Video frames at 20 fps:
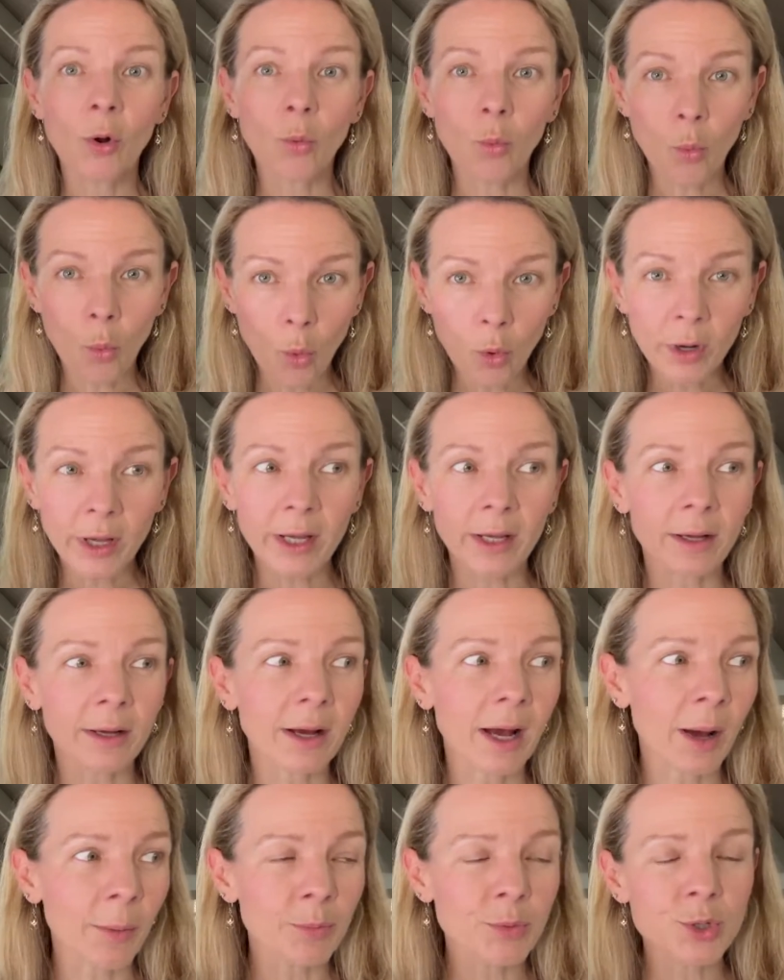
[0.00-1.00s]
walking
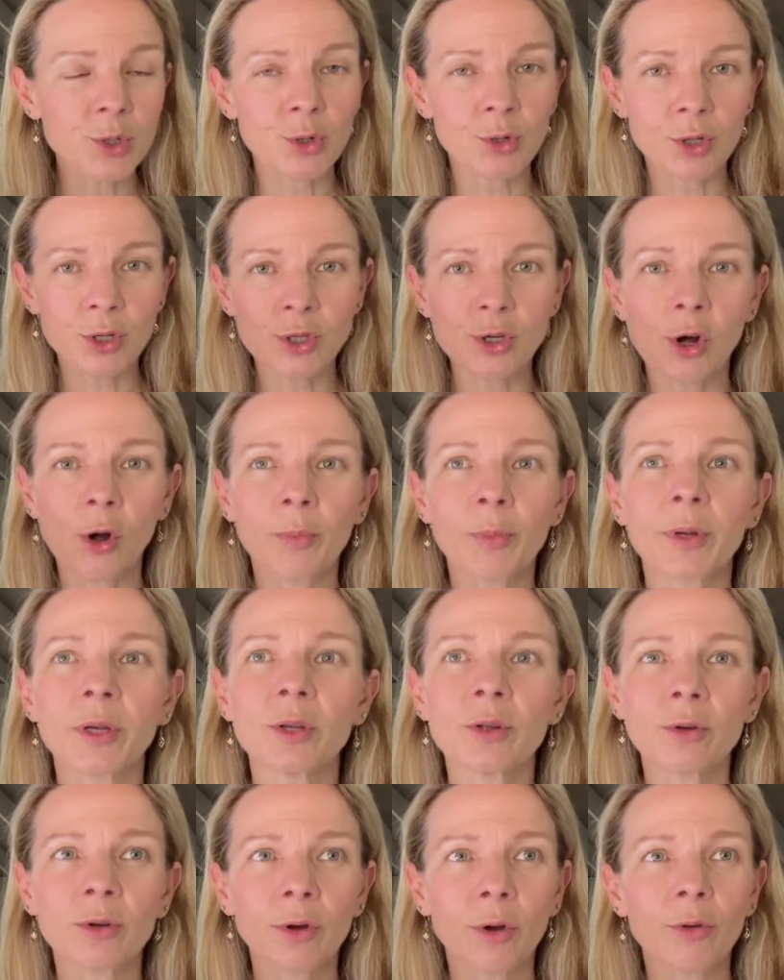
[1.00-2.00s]
up to the top, and
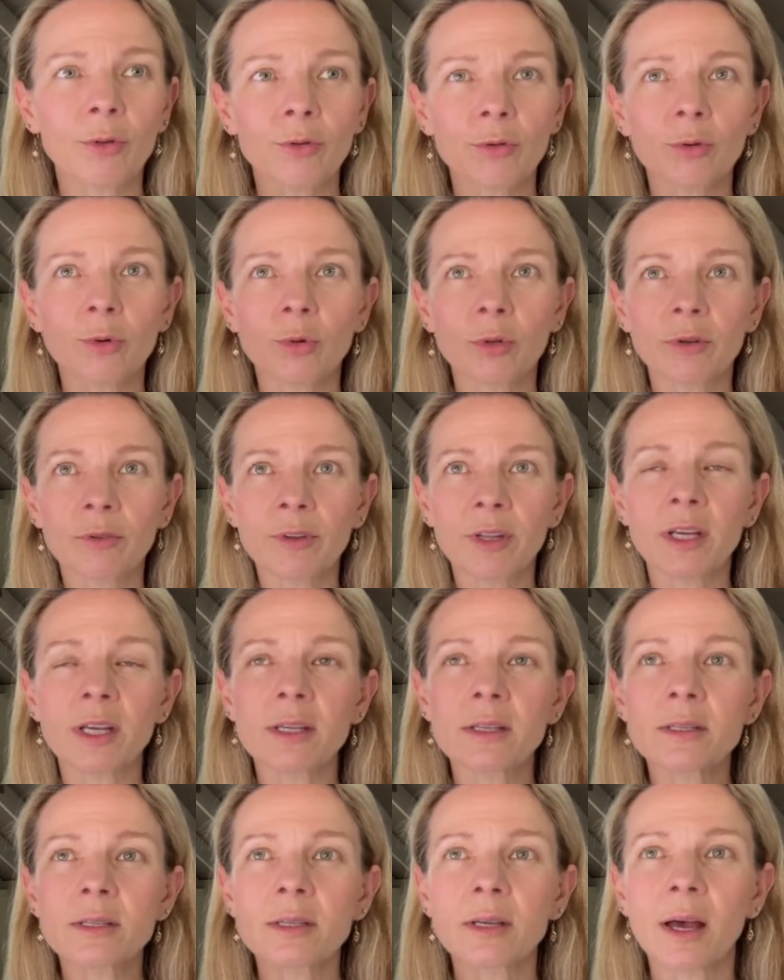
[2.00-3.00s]
you go through all of
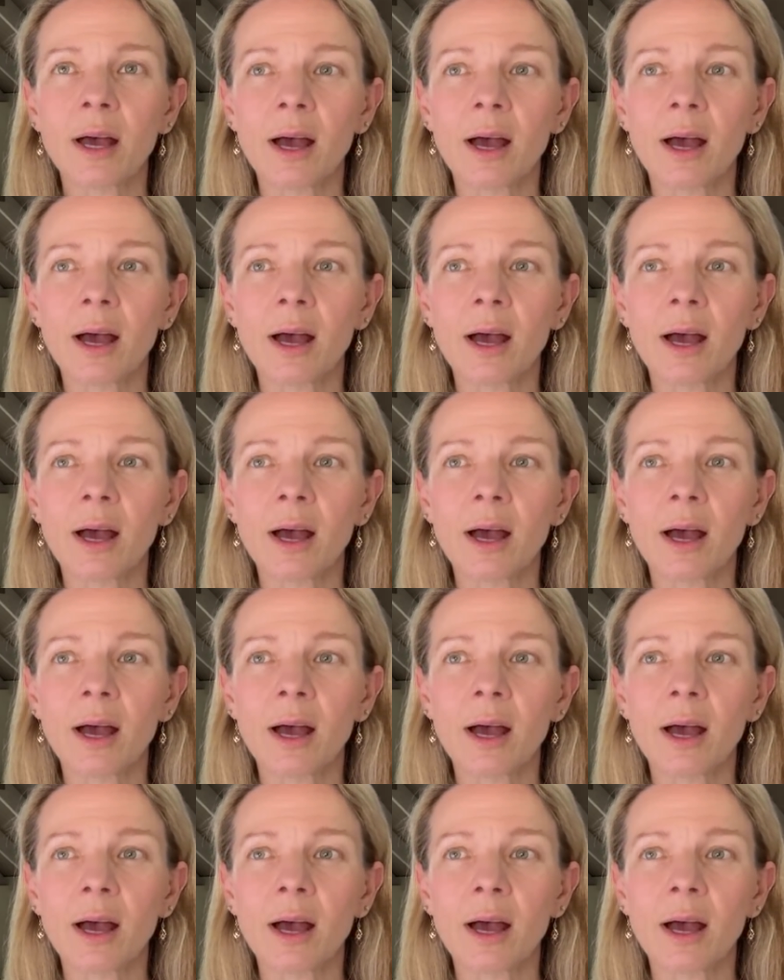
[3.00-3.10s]
these